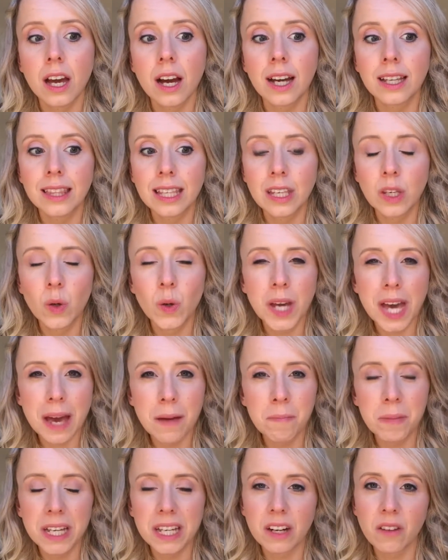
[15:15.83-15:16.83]
I think you
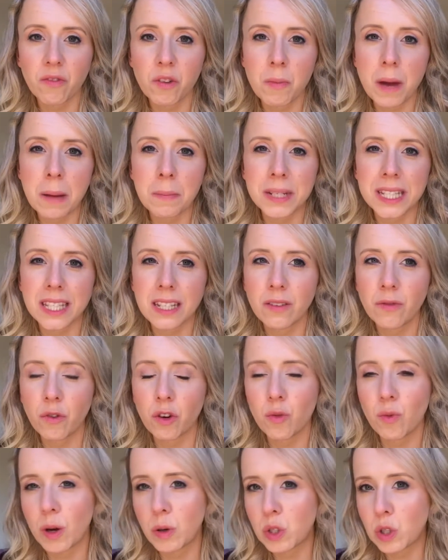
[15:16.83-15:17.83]
can pick it up from Amazon
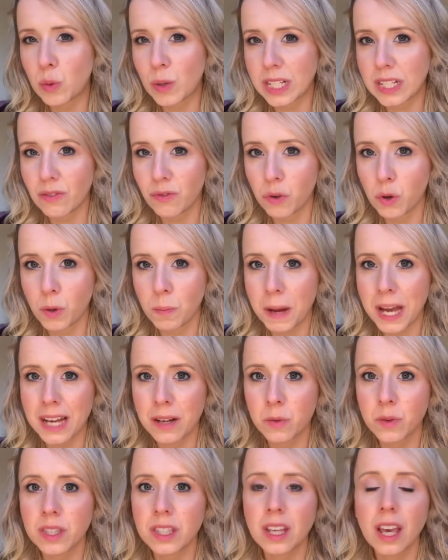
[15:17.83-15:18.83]
for around
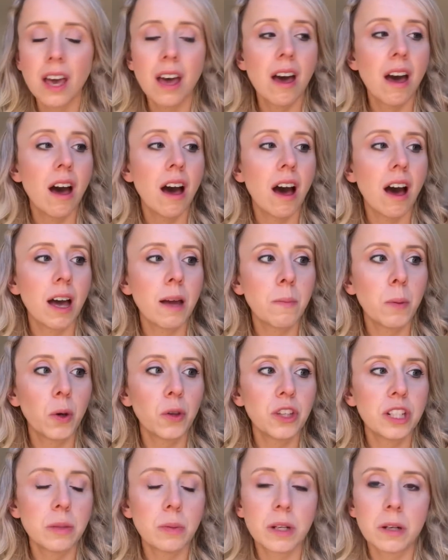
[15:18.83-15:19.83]
£24. I bought
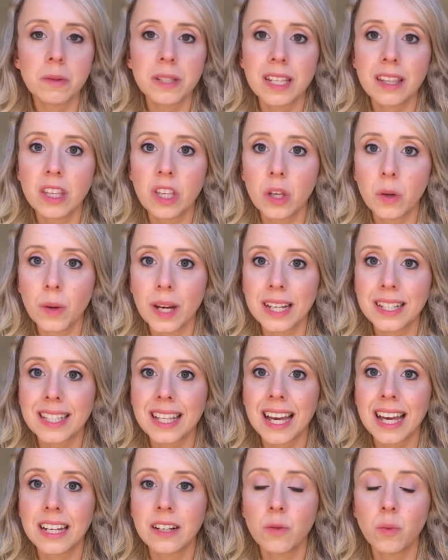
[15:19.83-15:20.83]
this when I was in the US,
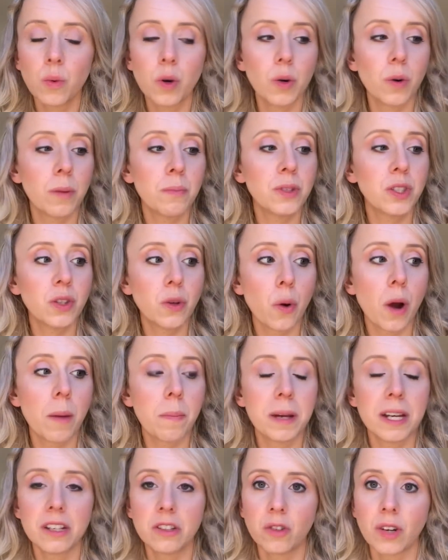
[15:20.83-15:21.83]
and whoa, I'm so
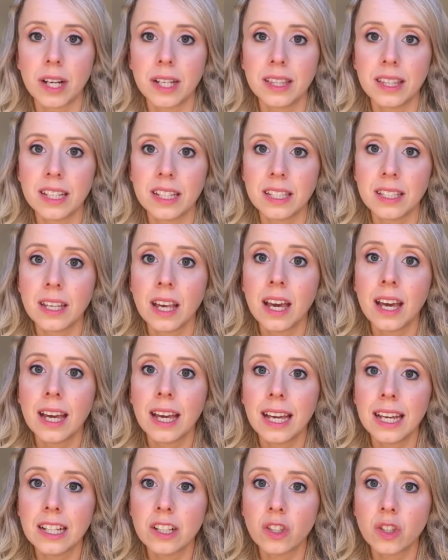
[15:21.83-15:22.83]
happy I tried this.
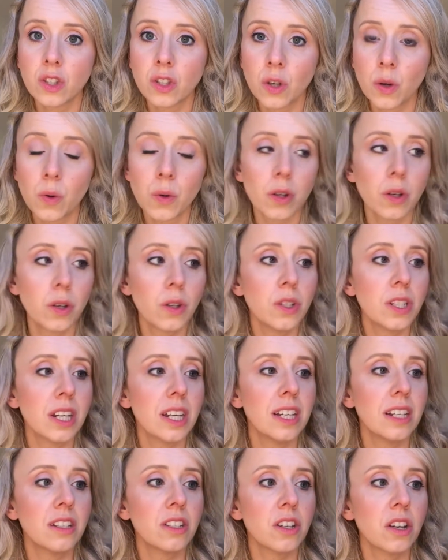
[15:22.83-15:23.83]
It's so good.
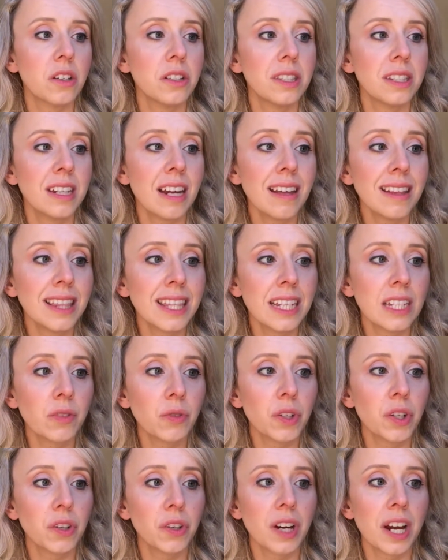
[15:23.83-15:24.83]
It does 10 things for
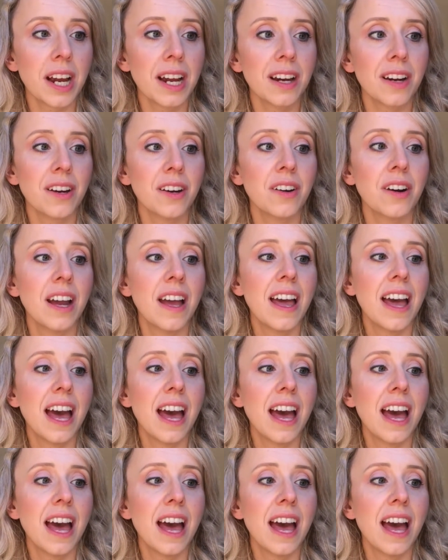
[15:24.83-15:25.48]
your hair.